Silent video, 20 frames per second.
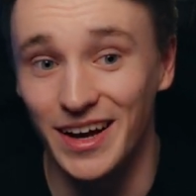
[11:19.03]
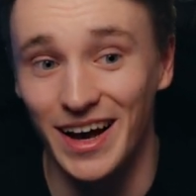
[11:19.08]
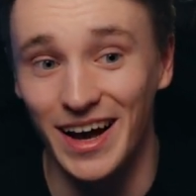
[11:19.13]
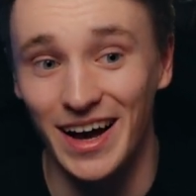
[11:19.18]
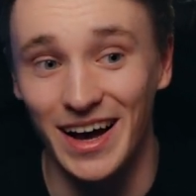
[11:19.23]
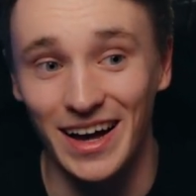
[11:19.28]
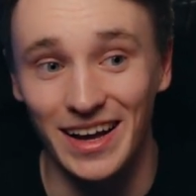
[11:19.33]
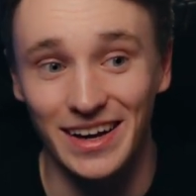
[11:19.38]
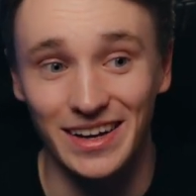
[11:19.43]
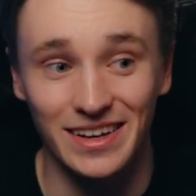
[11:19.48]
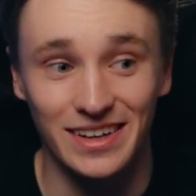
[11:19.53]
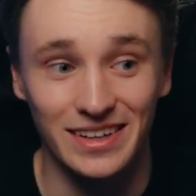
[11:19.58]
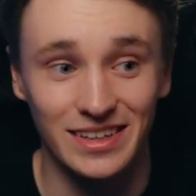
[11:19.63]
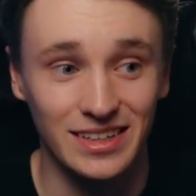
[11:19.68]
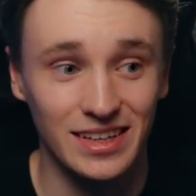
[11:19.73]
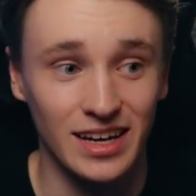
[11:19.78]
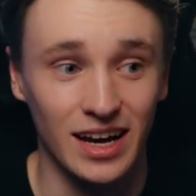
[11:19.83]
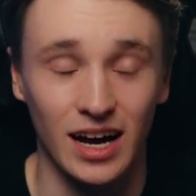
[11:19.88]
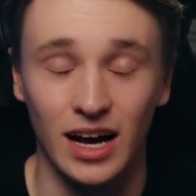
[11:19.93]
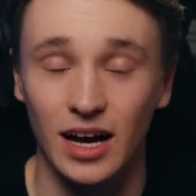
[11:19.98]
And
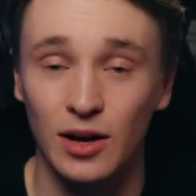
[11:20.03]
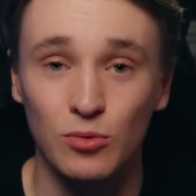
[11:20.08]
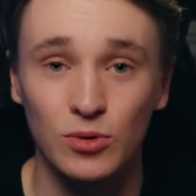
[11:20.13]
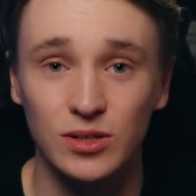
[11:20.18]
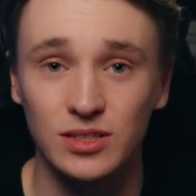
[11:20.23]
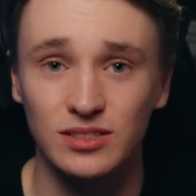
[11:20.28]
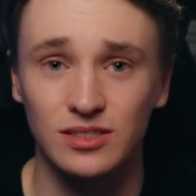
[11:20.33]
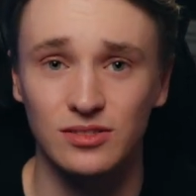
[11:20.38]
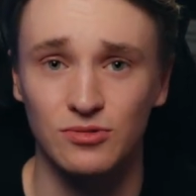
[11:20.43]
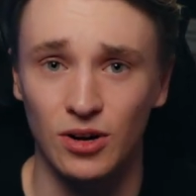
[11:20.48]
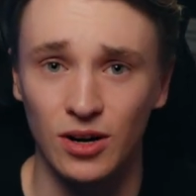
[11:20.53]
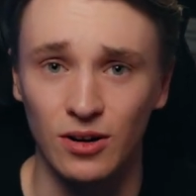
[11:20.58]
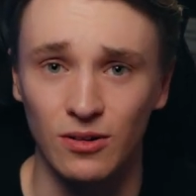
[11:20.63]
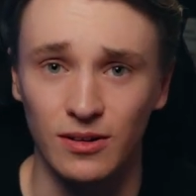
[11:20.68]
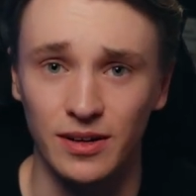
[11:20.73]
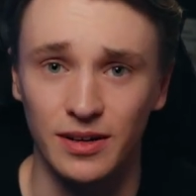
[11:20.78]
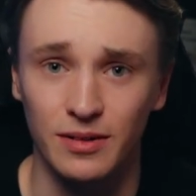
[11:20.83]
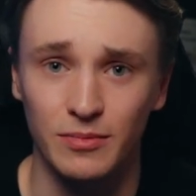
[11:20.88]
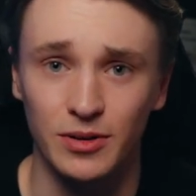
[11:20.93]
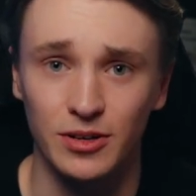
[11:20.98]
yeah, I was
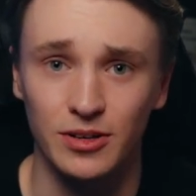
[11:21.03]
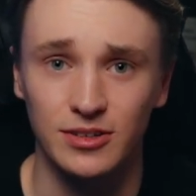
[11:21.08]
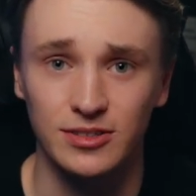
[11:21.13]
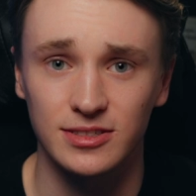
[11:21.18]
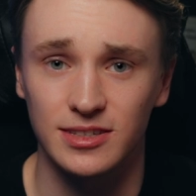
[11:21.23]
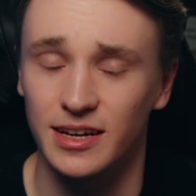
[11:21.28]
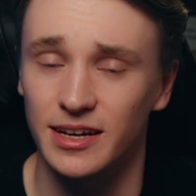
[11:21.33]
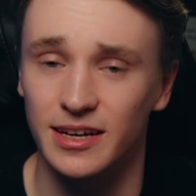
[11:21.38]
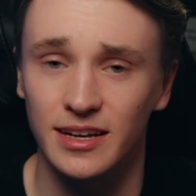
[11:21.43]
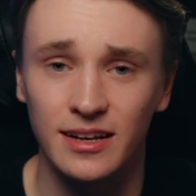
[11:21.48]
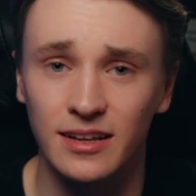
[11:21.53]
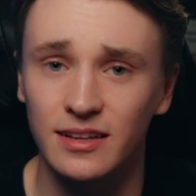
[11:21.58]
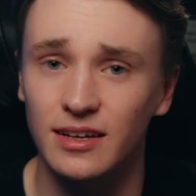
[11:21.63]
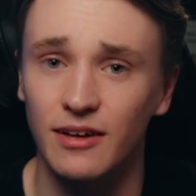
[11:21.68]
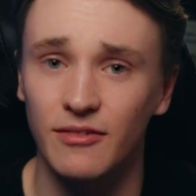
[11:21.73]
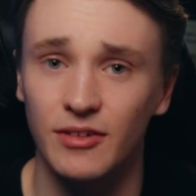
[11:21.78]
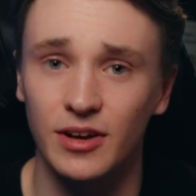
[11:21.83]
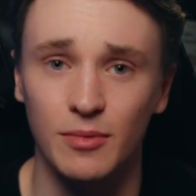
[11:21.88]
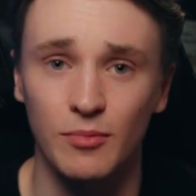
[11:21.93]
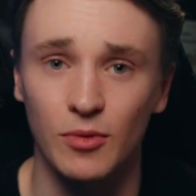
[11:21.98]
struggling because I didn't
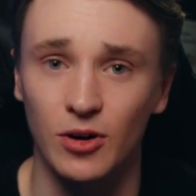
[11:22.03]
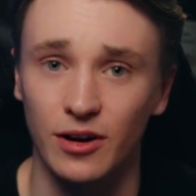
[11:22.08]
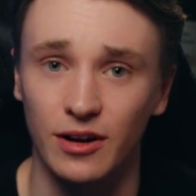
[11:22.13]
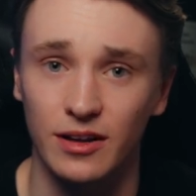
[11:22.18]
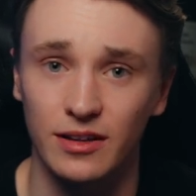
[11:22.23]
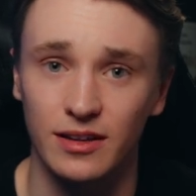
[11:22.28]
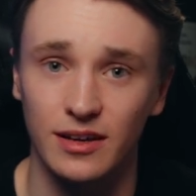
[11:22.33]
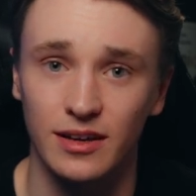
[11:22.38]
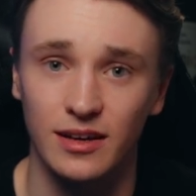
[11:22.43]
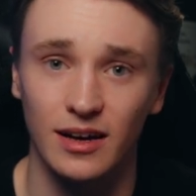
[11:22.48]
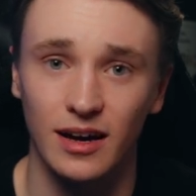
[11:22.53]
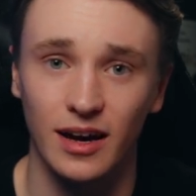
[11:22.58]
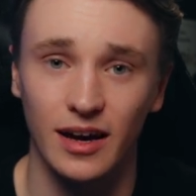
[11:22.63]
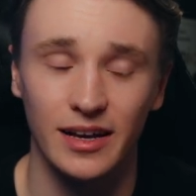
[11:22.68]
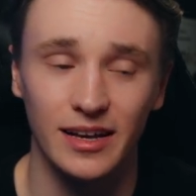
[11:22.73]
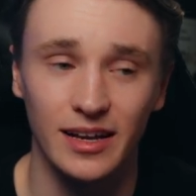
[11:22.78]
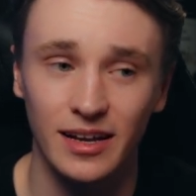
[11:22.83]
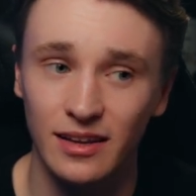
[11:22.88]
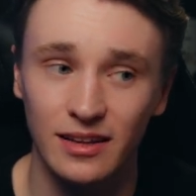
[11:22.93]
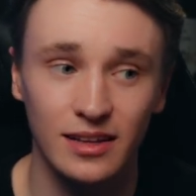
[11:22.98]
have any marketing. I
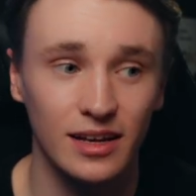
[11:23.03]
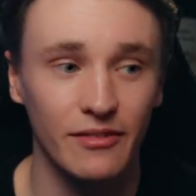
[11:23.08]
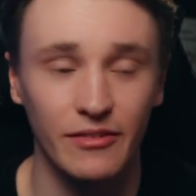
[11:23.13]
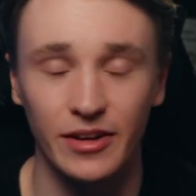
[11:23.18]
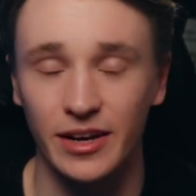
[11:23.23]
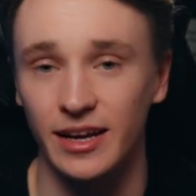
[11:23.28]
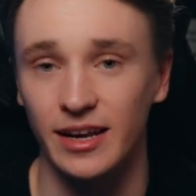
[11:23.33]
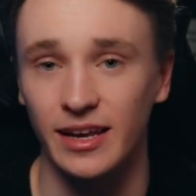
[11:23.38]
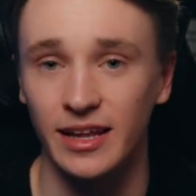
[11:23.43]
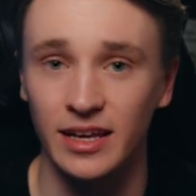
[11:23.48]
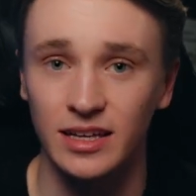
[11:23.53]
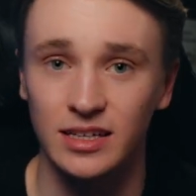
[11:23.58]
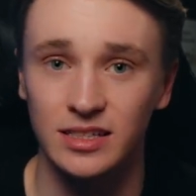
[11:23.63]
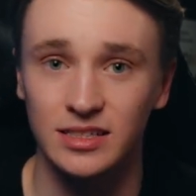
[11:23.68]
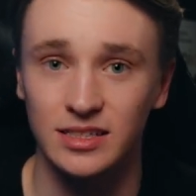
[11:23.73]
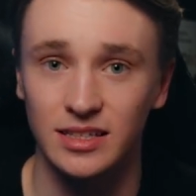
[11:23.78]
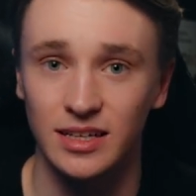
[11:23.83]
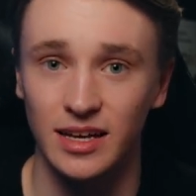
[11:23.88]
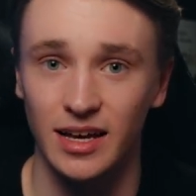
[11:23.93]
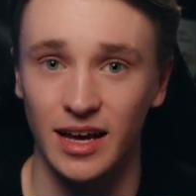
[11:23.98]
didn't have any
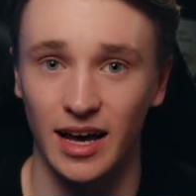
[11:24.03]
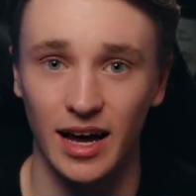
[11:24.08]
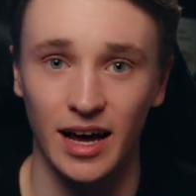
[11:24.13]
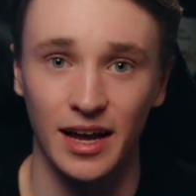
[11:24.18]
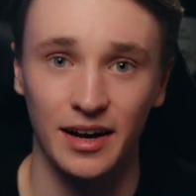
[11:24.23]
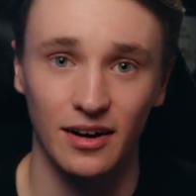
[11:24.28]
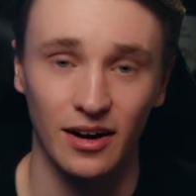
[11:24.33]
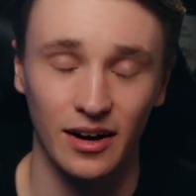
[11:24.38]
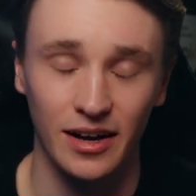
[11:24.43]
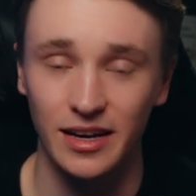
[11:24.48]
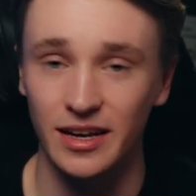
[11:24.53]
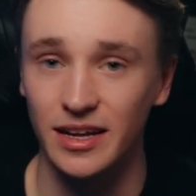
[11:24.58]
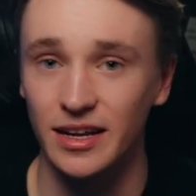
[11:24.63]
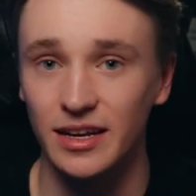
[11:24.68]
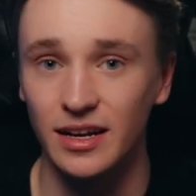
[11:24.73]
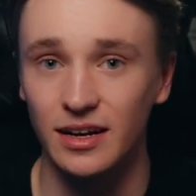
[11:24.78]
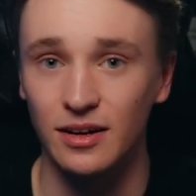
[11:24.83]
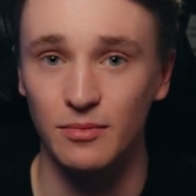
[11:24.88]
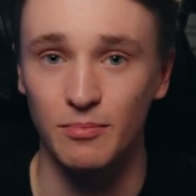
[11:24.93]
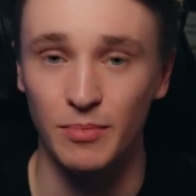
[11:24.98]
leads, and I
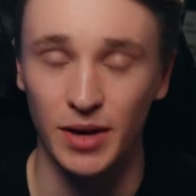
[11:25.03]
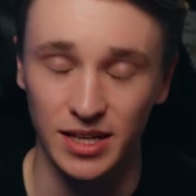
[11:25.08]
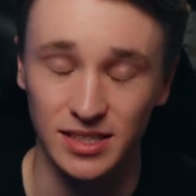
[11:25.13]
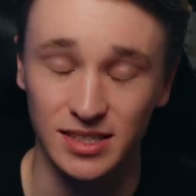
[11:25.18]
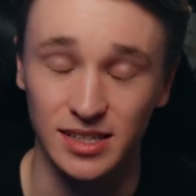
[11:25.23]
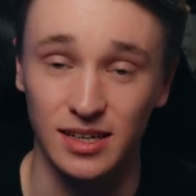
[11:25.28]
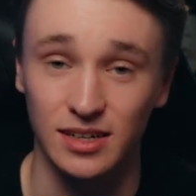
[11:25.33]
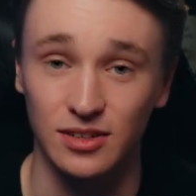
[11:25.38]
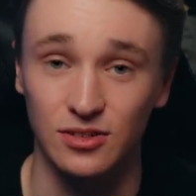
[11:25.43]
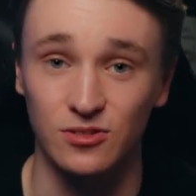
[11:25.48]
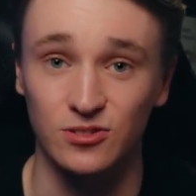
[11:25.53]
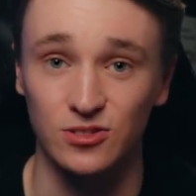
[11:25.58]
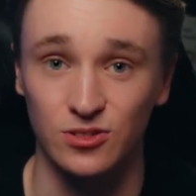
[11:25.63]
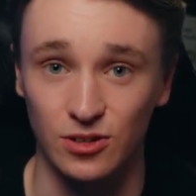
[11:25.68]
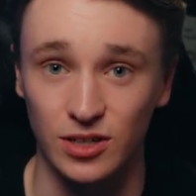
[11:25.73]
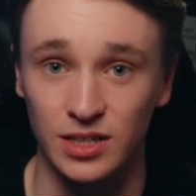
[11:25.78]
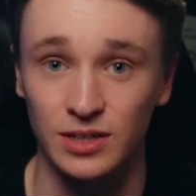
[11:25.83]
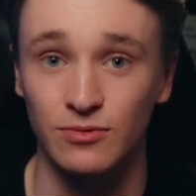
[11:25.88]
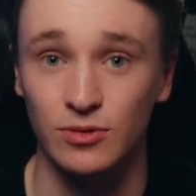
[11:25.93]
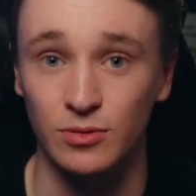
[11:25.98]
needed basically to
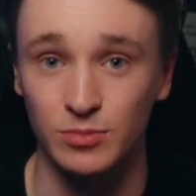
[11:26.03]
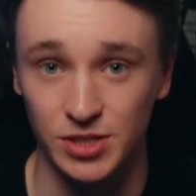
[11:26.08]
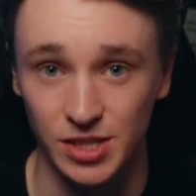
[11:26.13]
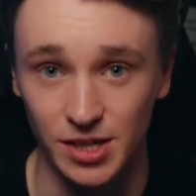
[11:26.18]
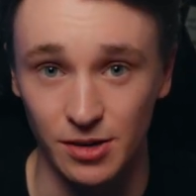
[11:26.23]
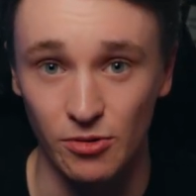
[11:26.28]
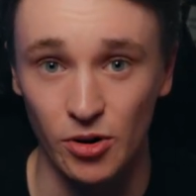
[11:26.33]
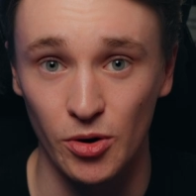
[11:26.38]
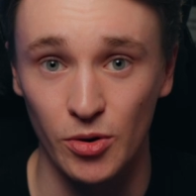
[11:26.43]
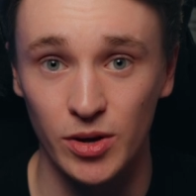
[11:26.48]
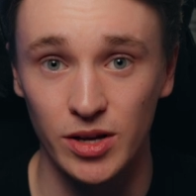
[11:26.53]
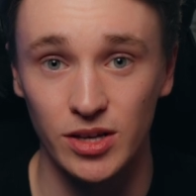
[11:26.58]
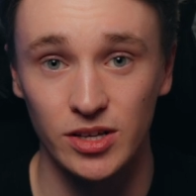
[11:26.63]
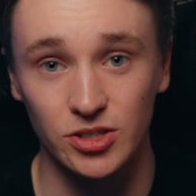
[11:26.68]
start from zero.